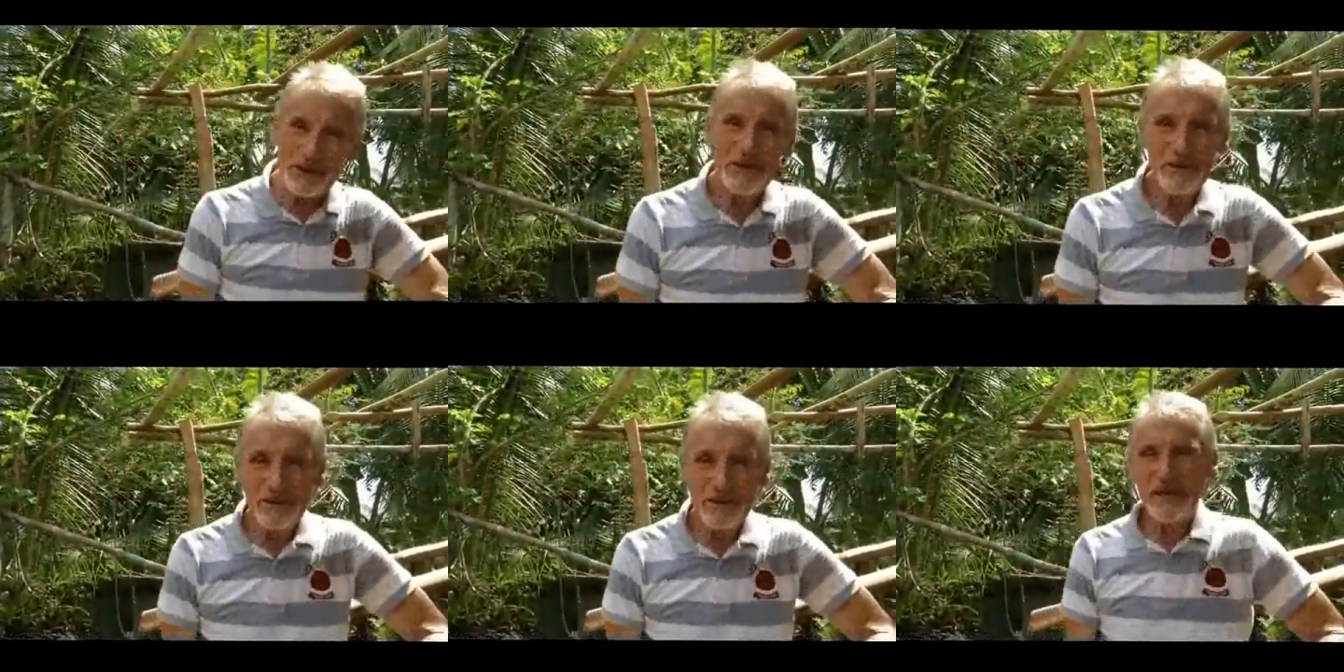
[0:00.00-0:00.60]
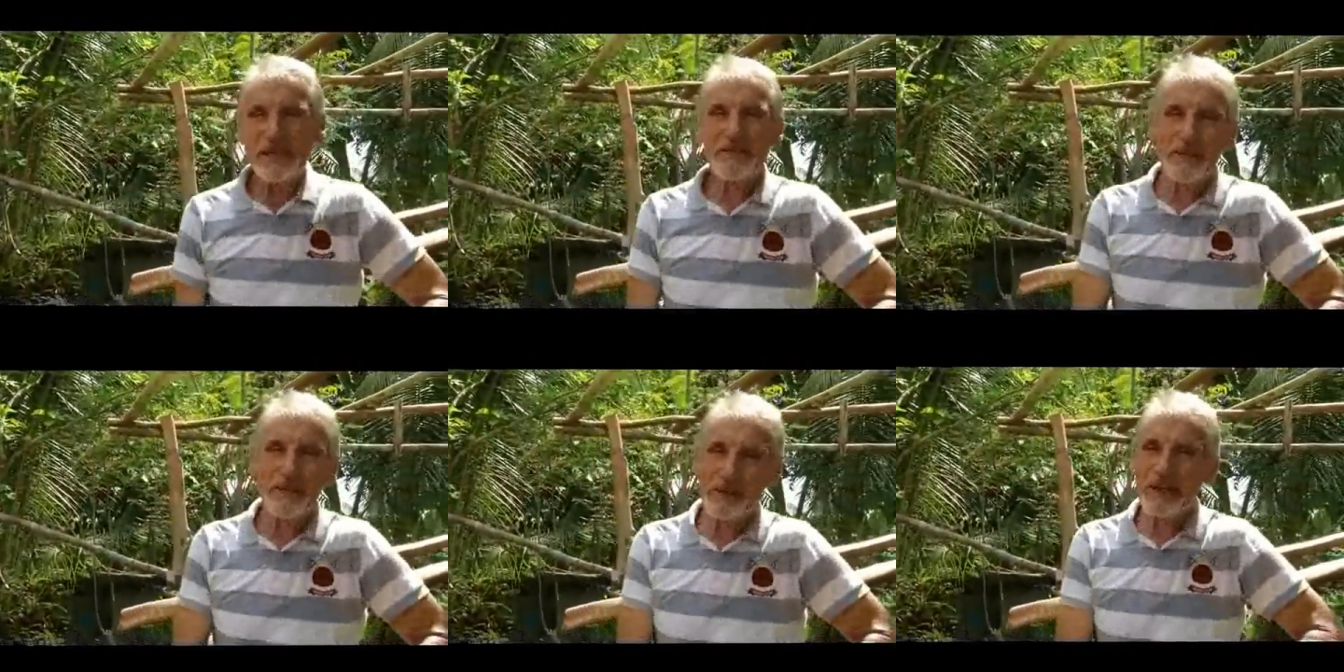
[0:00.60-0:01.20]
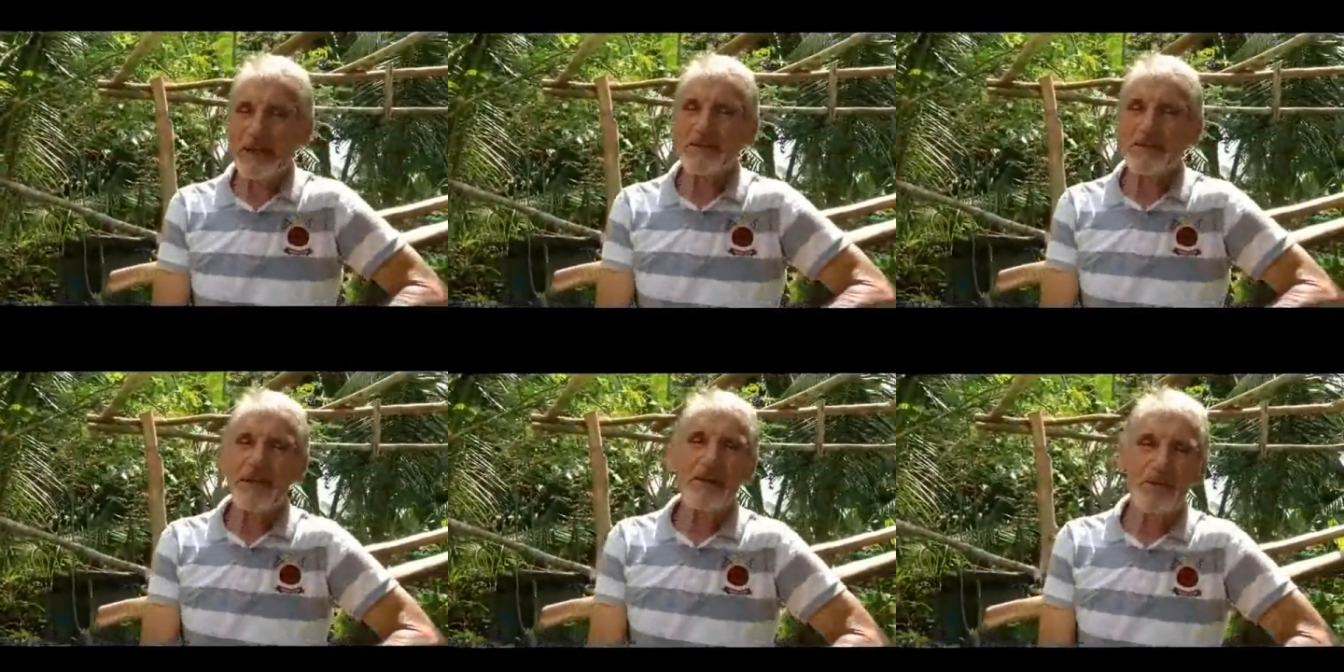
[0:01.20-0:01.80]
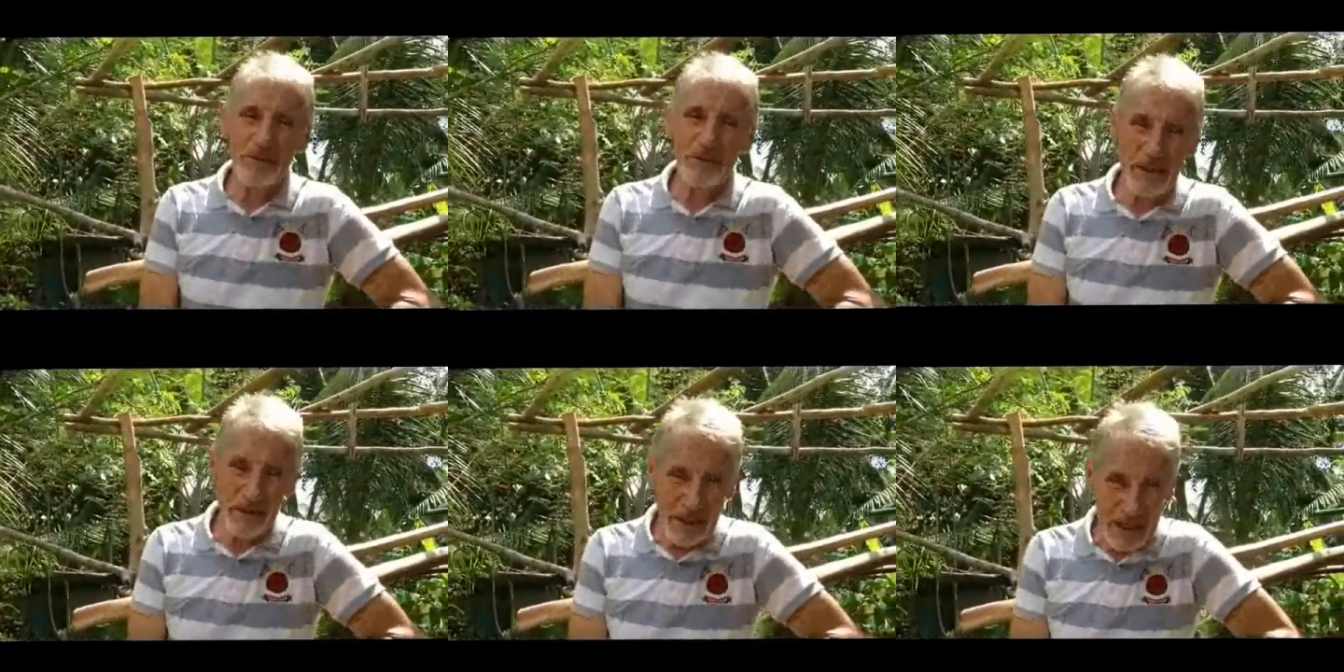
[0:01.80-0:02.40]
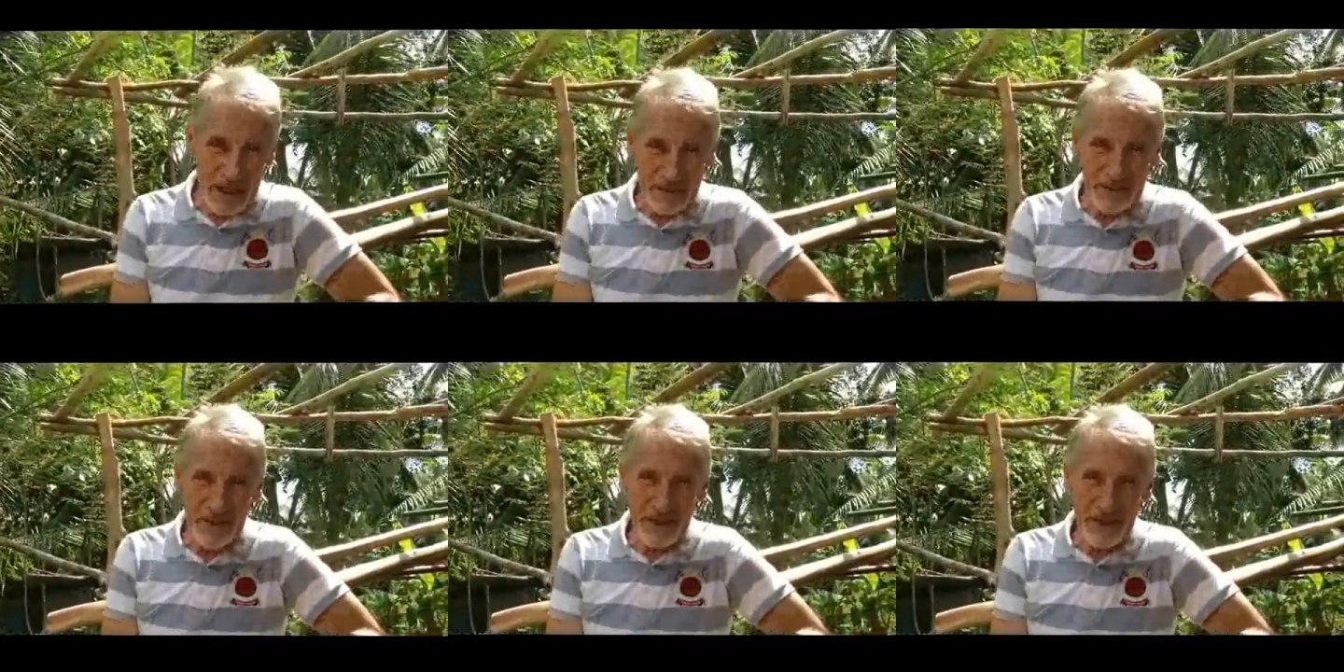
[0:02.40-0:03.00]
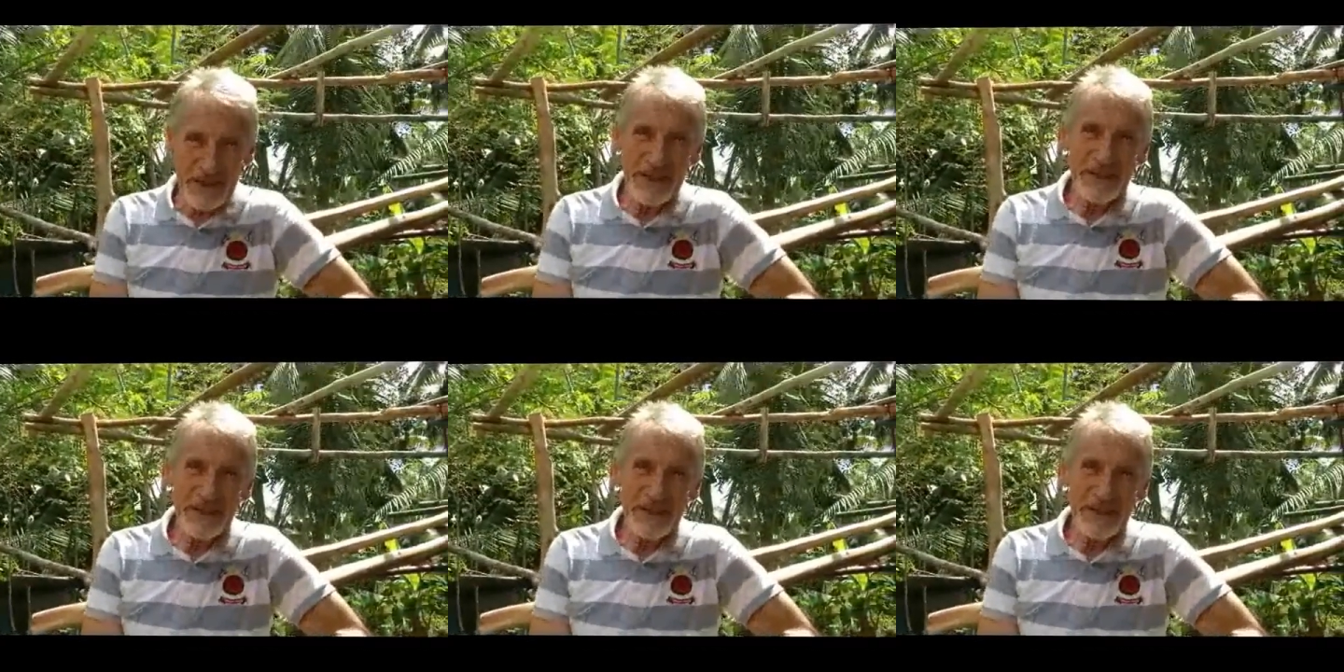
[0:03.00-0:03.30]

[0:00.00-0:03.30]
us. Thank you for looking in on our ordinary lives.